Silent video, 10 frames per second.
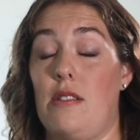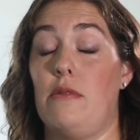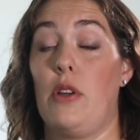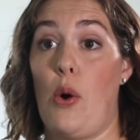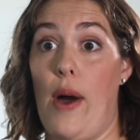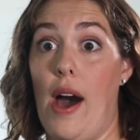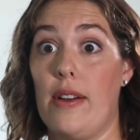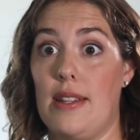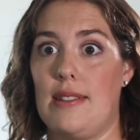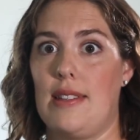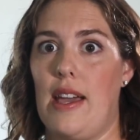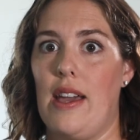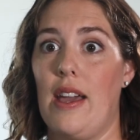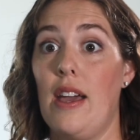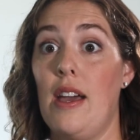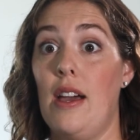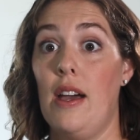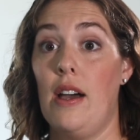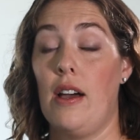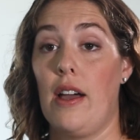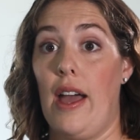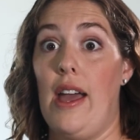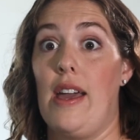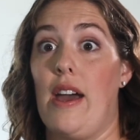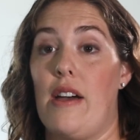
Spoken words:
to go out and say, hey,